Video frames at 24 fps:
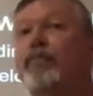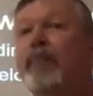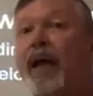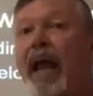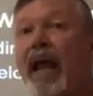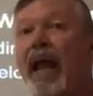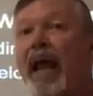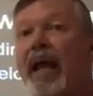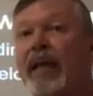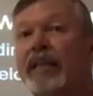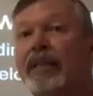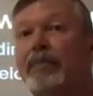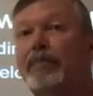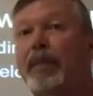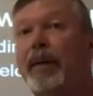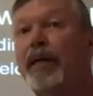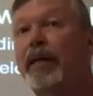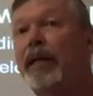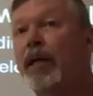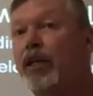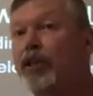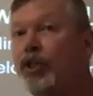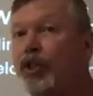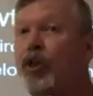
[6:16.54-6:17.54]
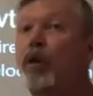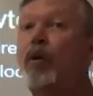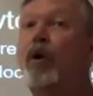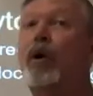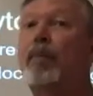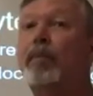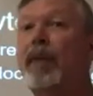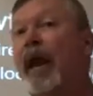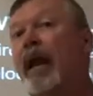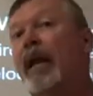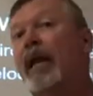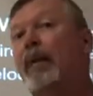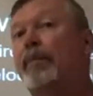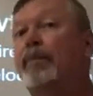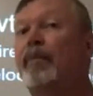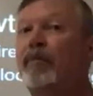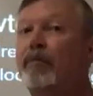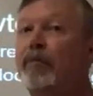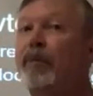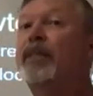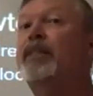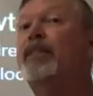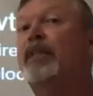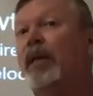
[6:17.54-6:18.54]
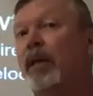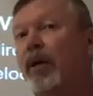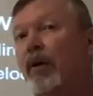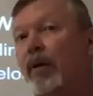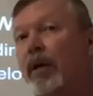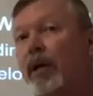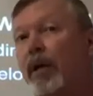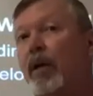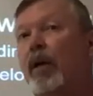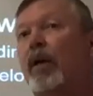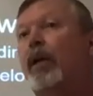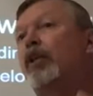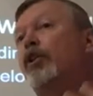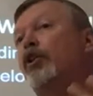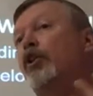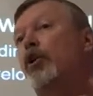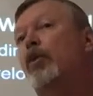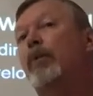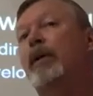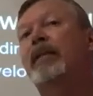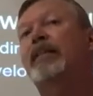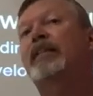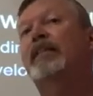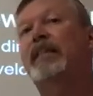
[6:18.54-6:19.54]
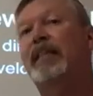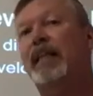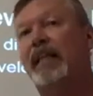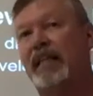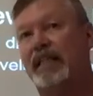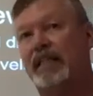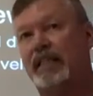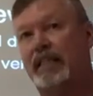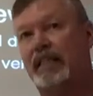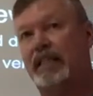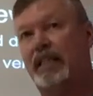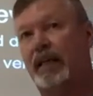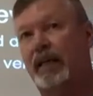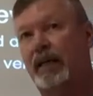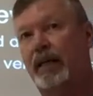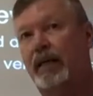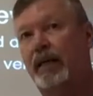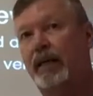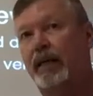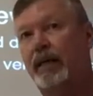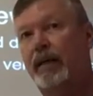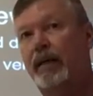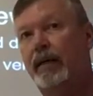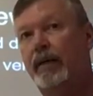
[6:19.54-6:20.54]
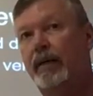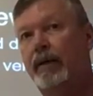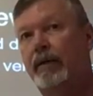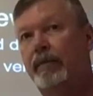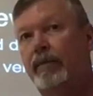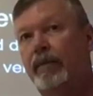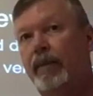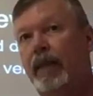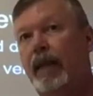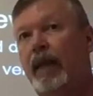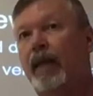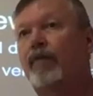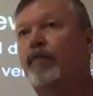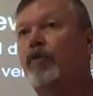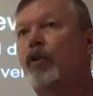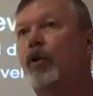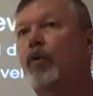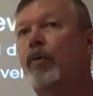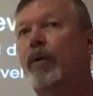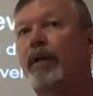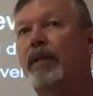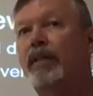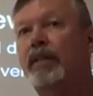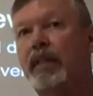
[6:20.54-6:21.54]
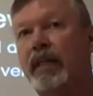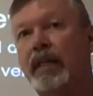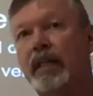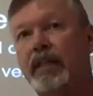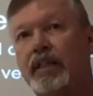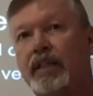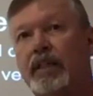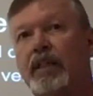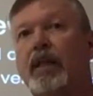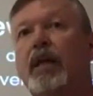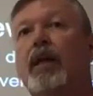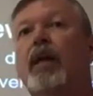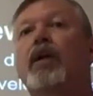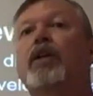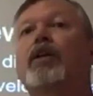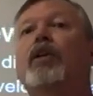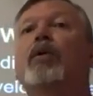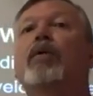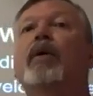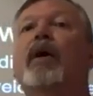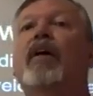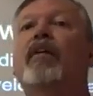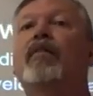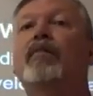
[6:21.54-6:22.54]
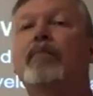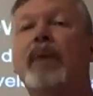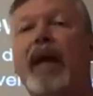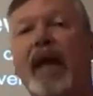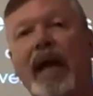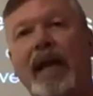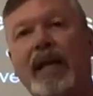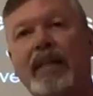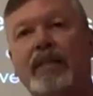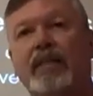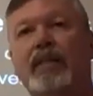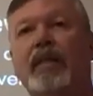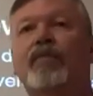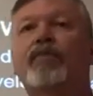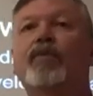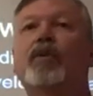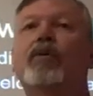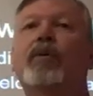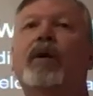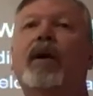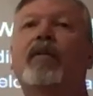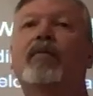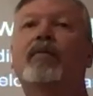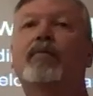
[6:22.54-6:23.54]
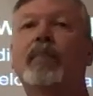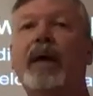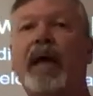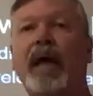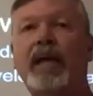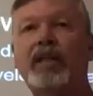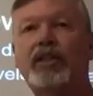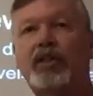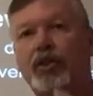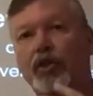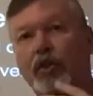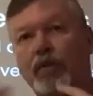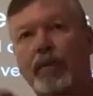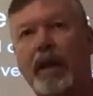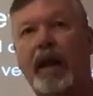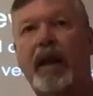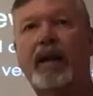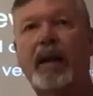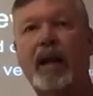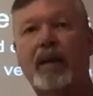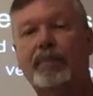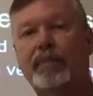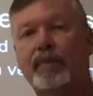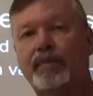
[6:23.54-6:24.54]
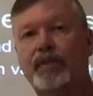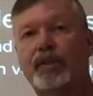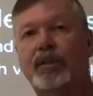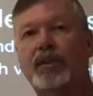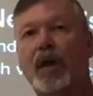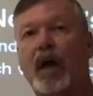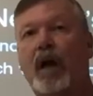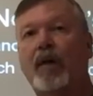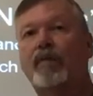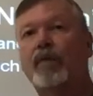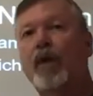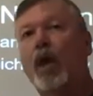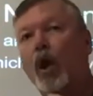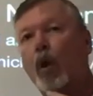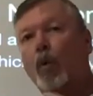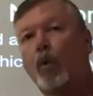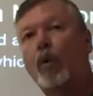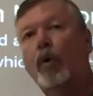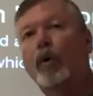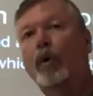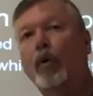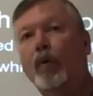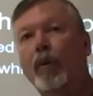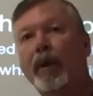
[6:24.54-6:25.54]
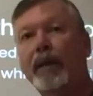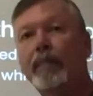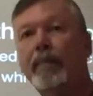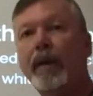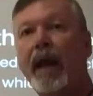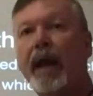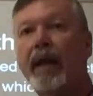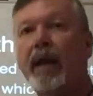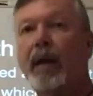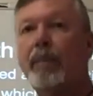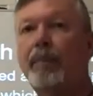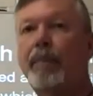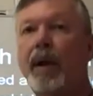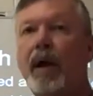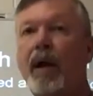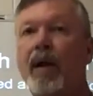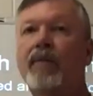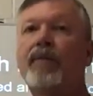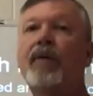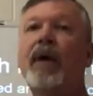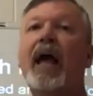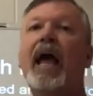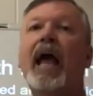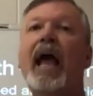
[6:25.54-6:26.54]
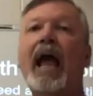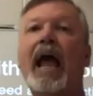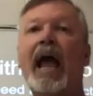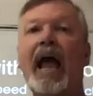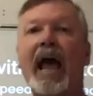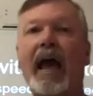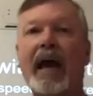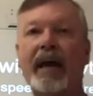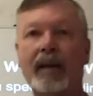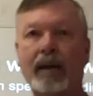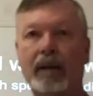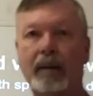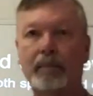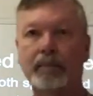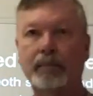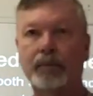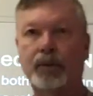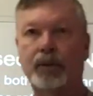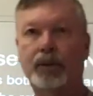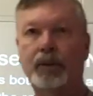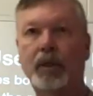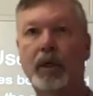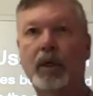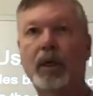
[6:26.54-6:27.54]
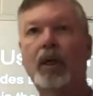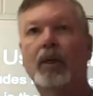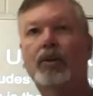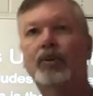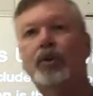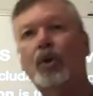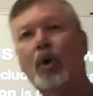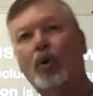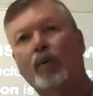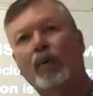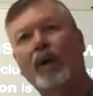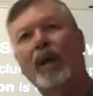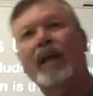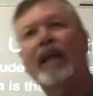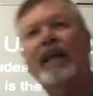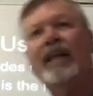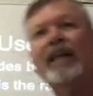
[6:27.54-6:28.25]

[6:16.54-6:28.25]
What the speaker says: mass because you are made up of material and you exist. If you exist, you have mass. If you have mass, you're made up of stuff. What are we made up of? Atoms. So really